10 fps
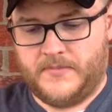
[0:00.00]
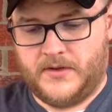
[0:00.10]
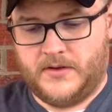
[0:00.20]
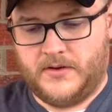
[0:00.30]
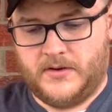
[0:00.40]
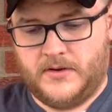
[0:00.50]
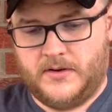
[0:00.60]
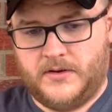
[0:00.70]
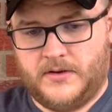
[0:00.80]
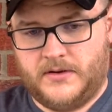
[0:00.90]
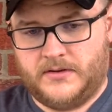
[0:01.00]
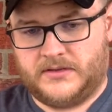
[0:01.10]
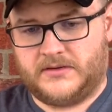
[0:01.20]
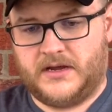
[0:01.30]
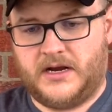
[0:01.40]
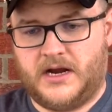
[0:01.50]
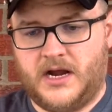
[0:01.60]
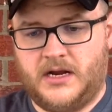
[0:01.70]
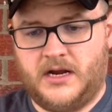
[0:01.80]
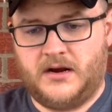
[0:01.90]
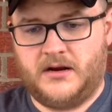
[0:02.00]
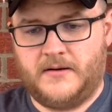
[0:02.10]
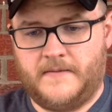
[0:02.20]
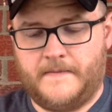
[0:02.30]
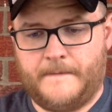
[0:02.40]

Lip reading: Let's get it in here.